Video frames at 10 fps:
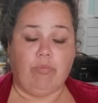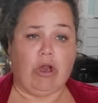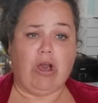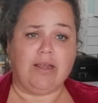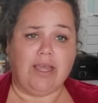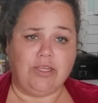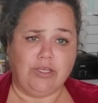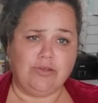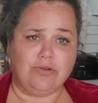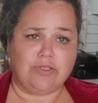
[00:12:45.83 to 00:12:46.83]
bought
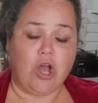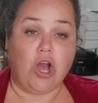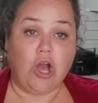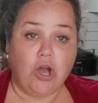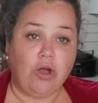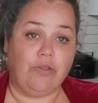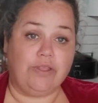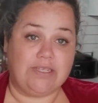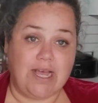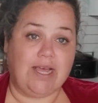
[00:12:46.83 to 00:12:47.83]
and use all
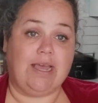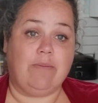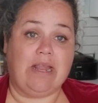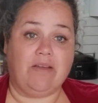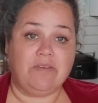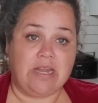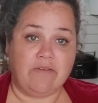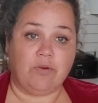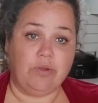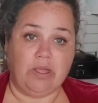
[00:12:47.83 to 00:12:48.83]
the time, and I've
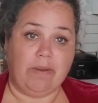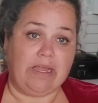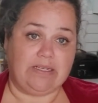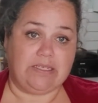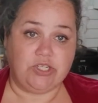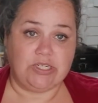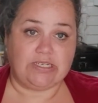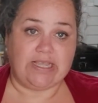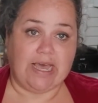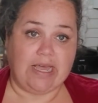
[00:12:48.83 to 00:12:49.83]
never really paid attention
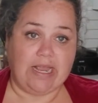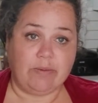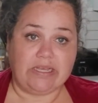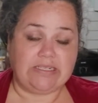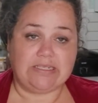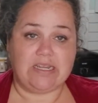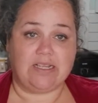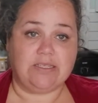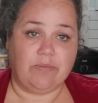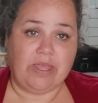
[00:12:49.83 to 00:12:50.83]
to that because it's
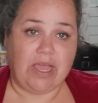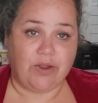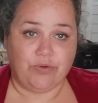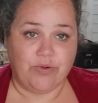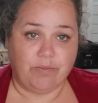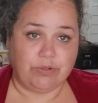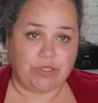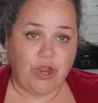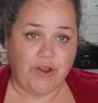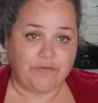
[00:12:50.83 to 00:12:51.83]
not something I grew and
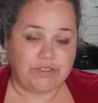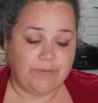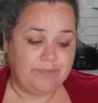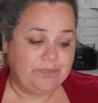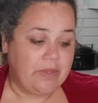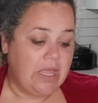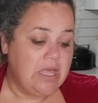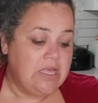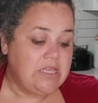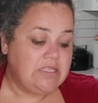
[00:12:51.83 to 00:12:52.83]
preserved.
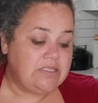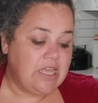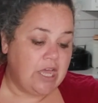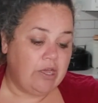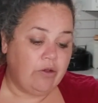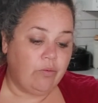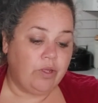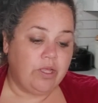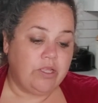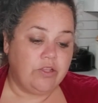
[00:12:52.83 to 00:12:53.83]

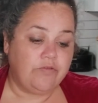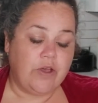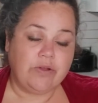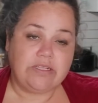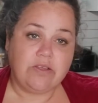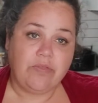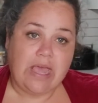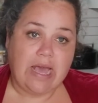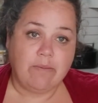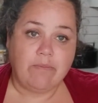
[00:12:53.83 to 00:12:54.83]
So focus on
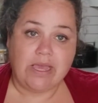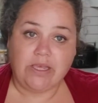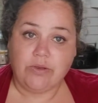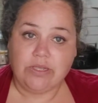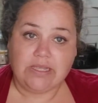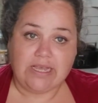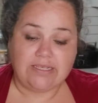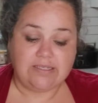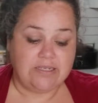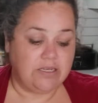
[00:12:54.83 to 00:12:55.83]
that, make you a
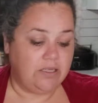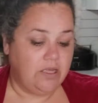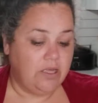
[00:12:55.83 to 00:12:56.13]
list,